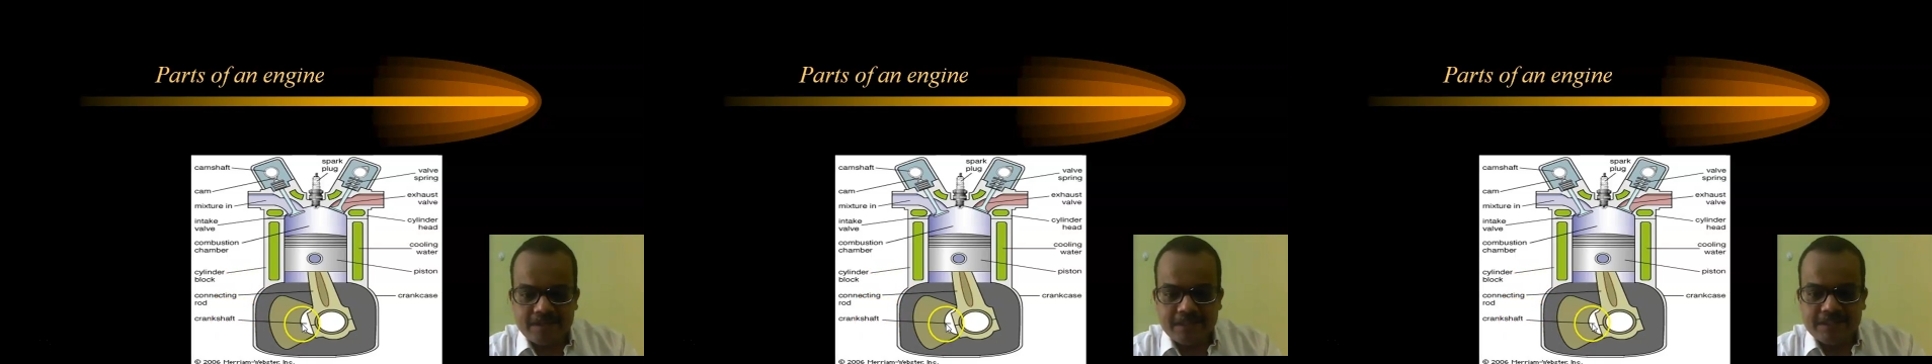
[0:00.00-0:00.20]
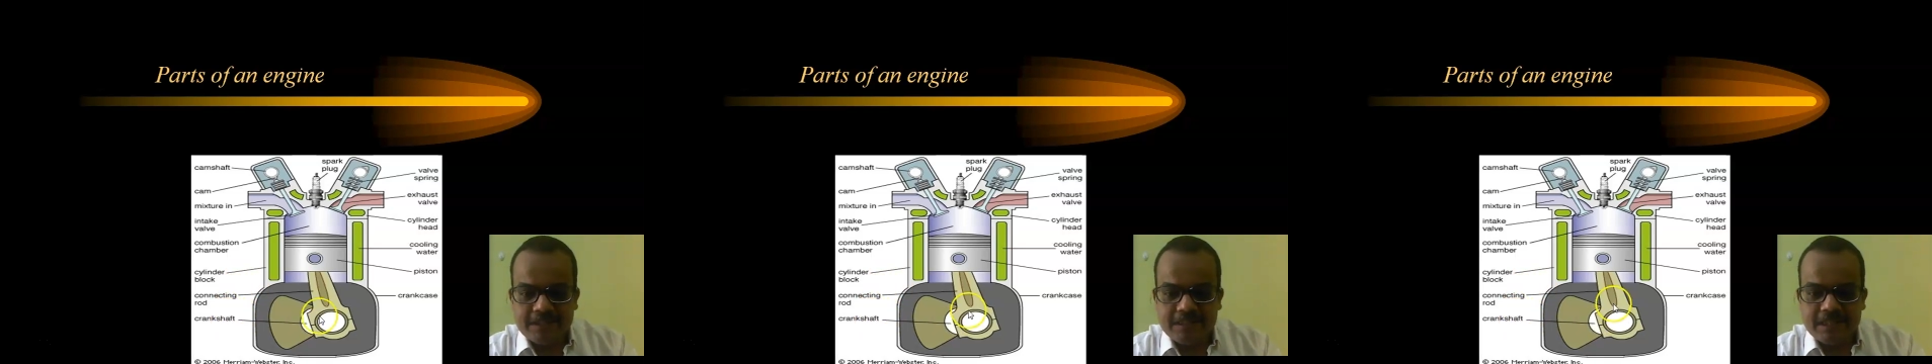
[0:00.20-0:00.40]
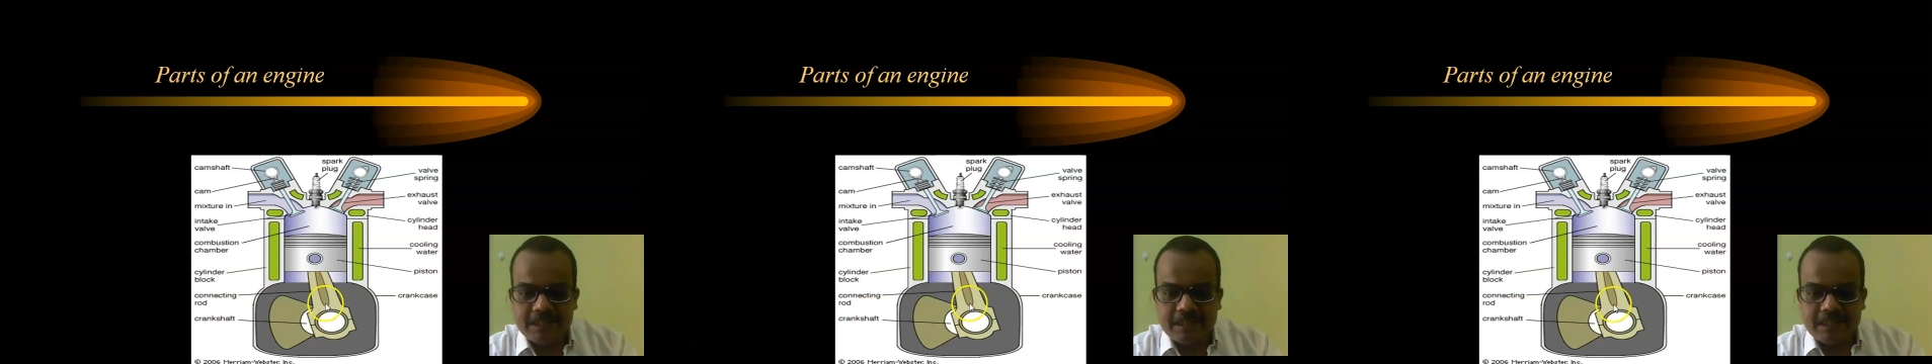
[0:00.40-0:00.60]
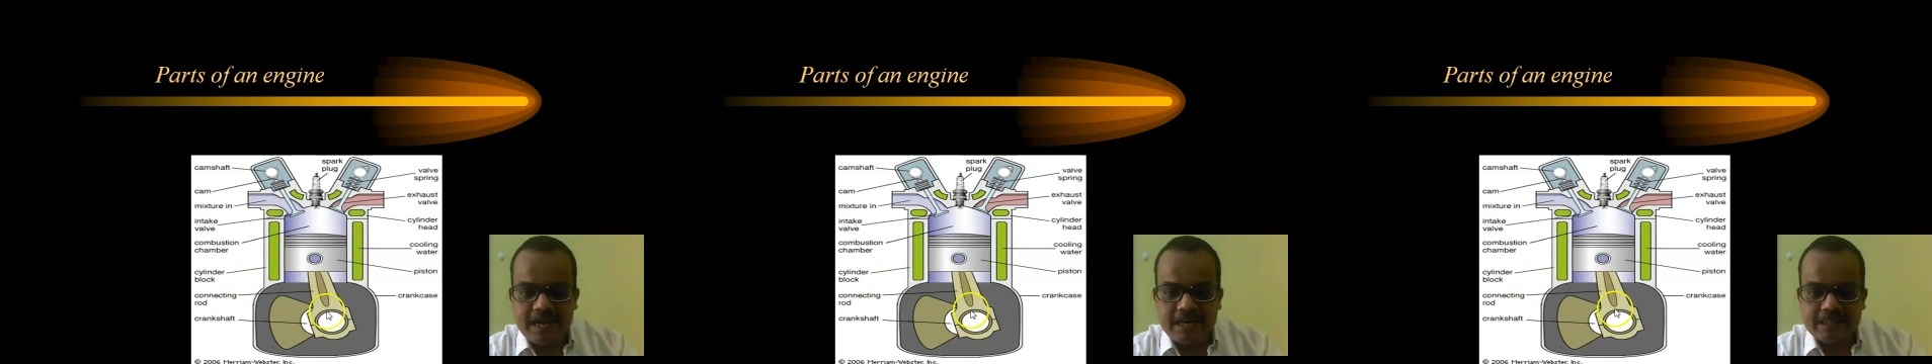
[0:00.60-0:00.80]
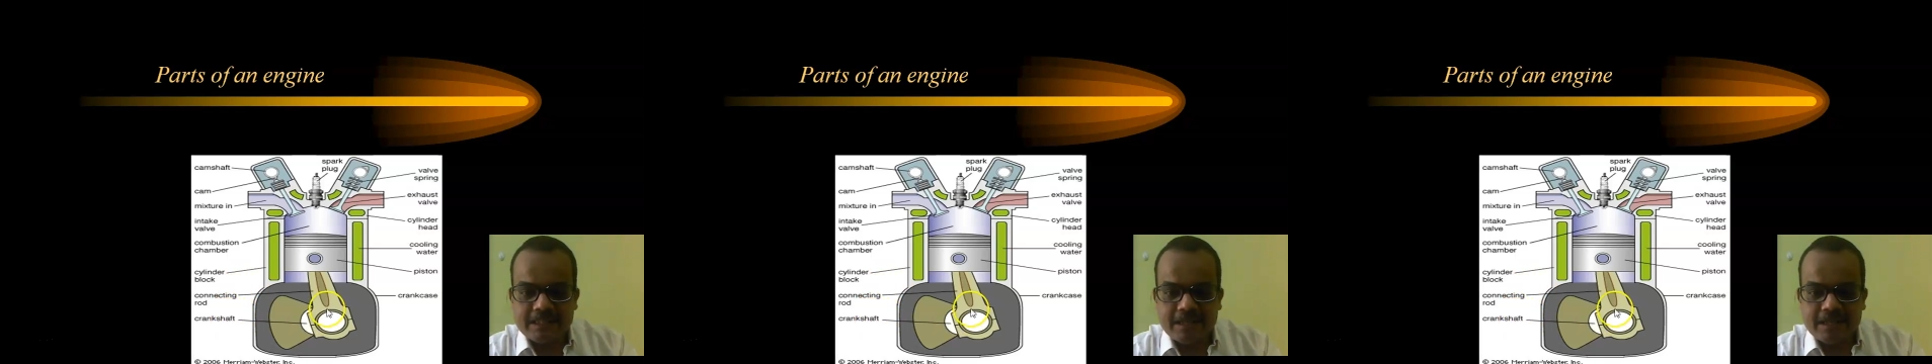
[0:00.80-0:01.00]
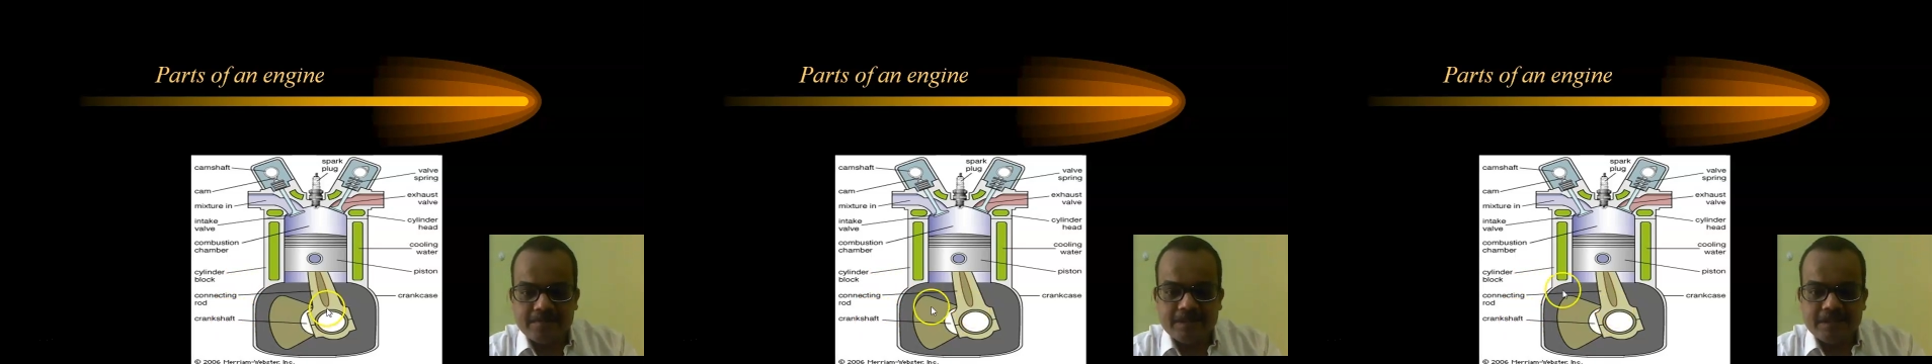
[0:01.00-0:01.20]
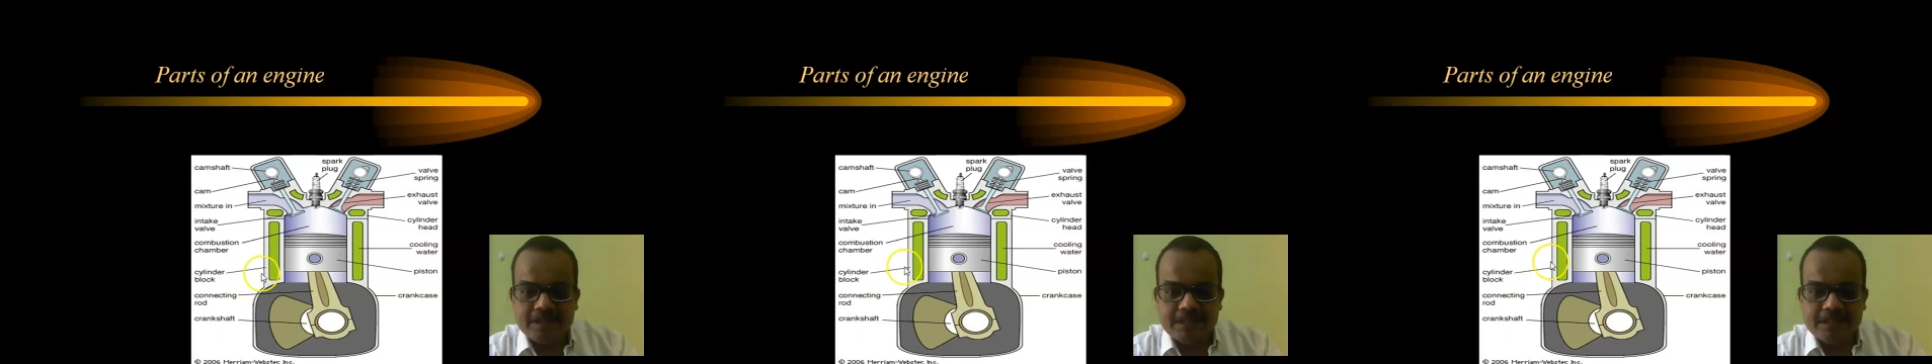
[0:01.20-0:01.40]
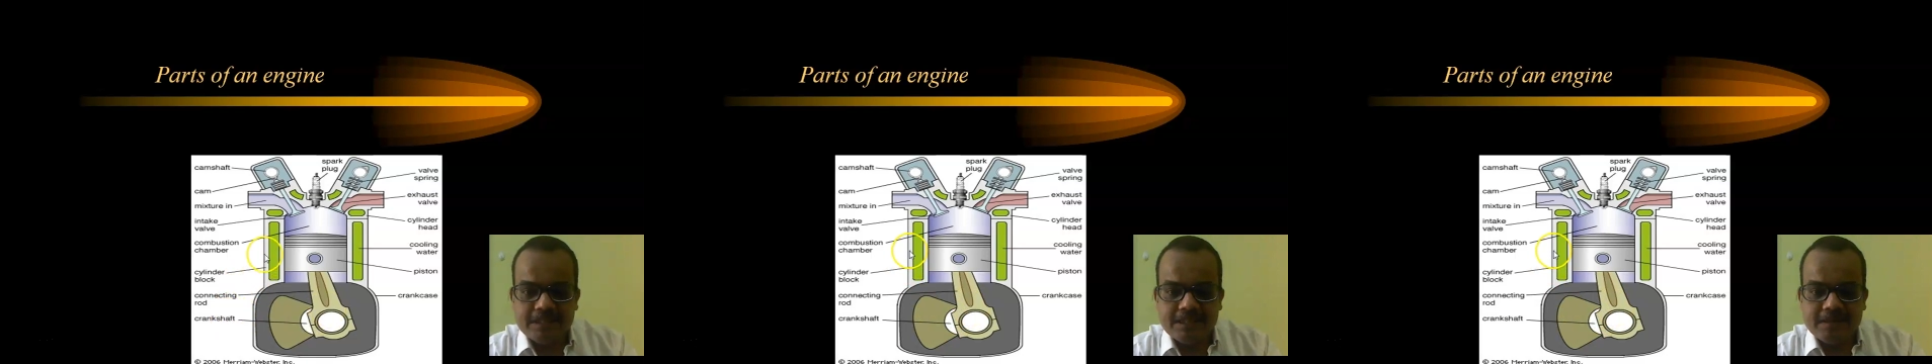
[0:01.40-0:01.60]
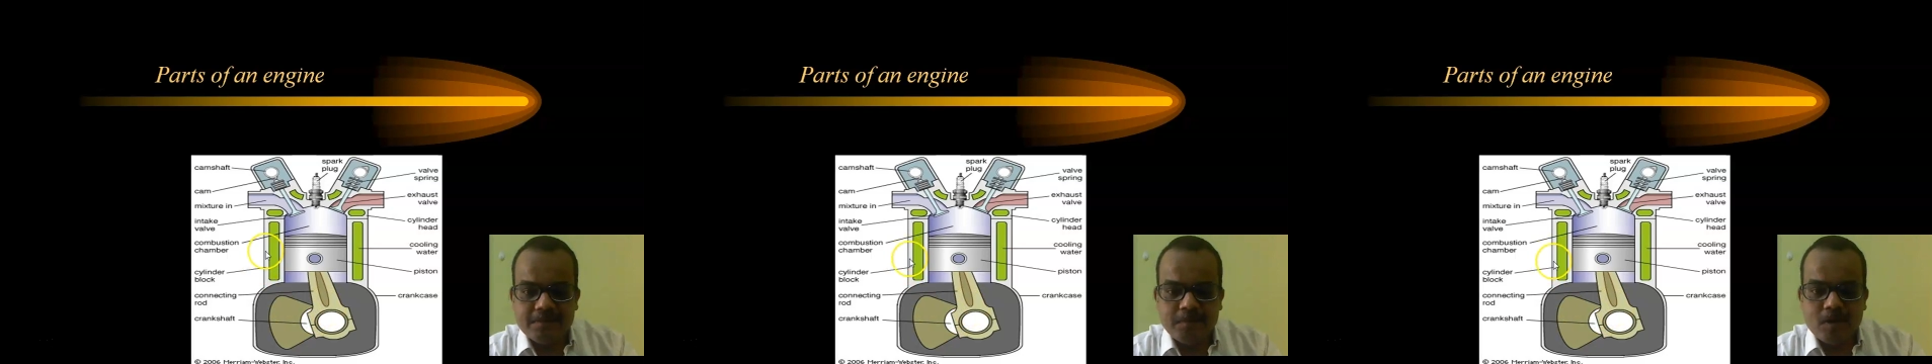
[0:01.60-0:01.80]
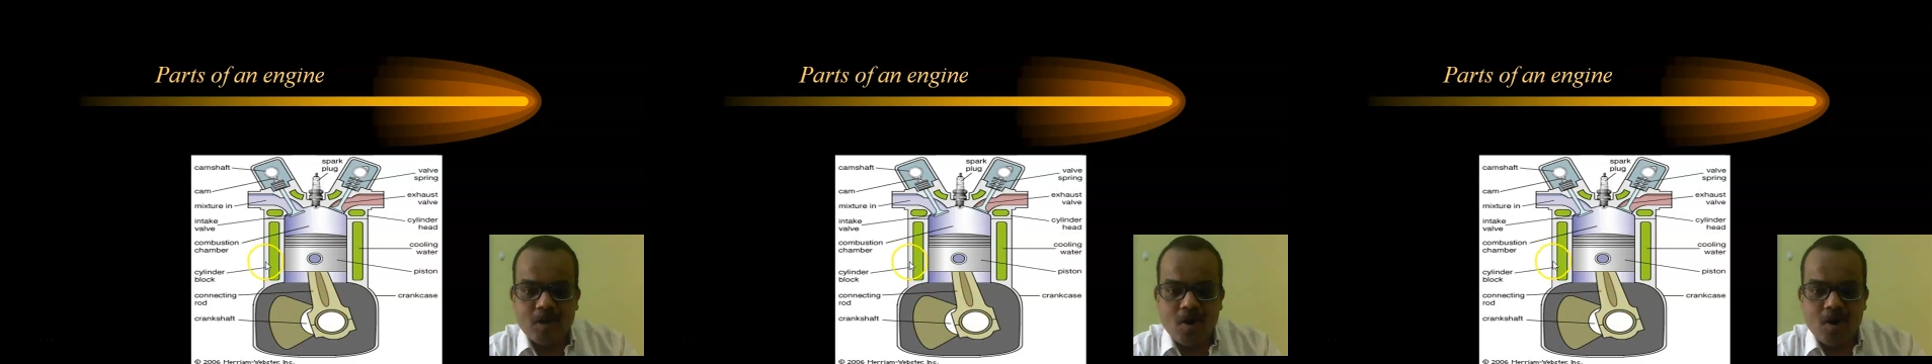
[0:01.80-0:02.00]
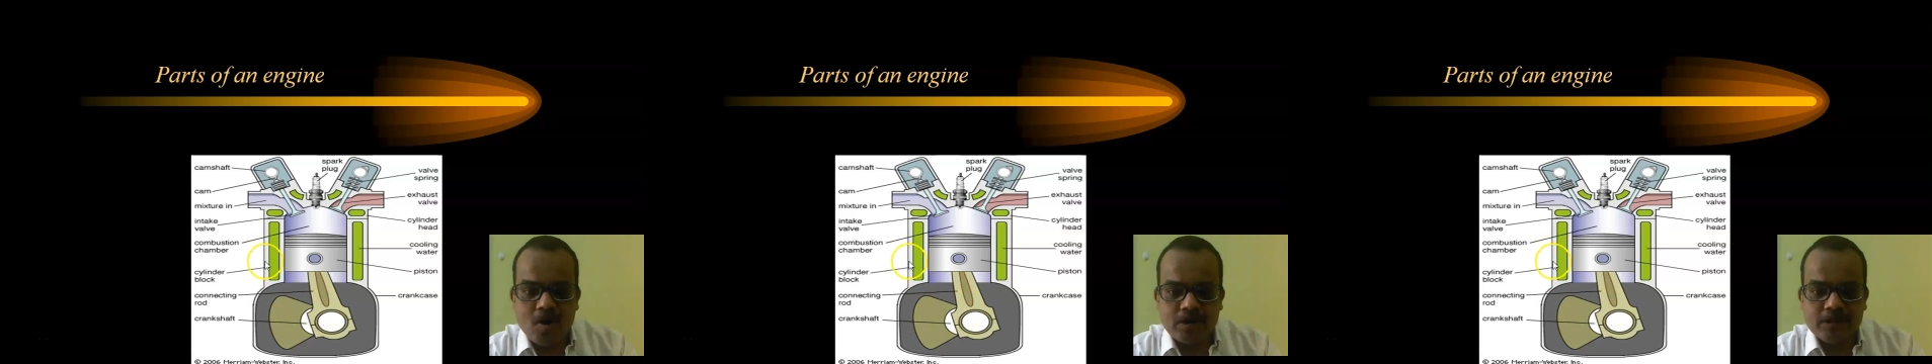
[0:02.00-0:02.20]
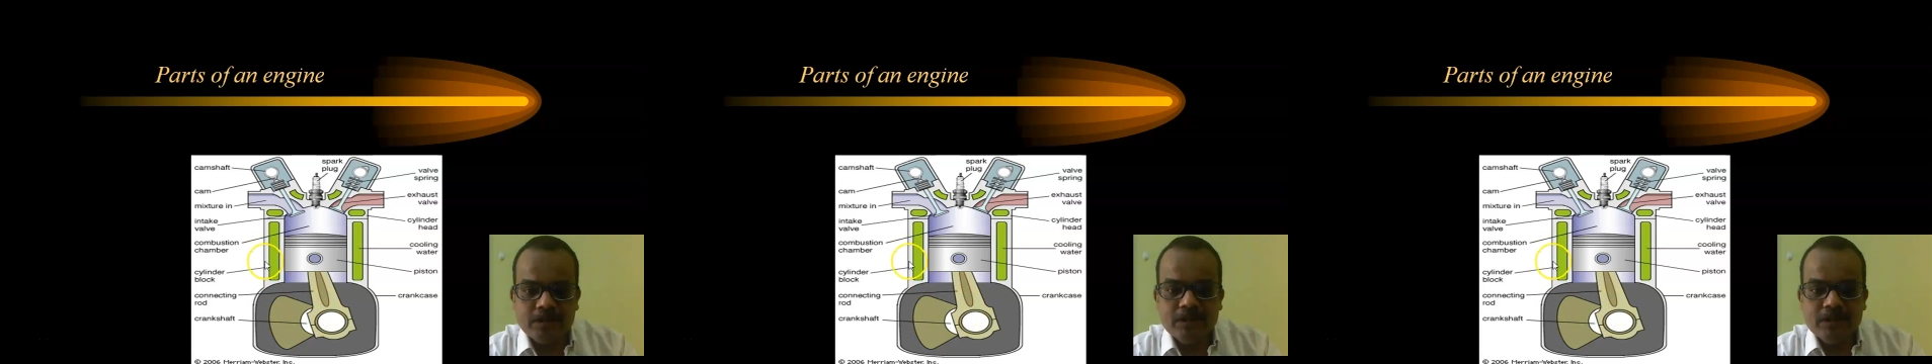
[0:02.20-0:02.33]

This is the crankshaft. This is the block.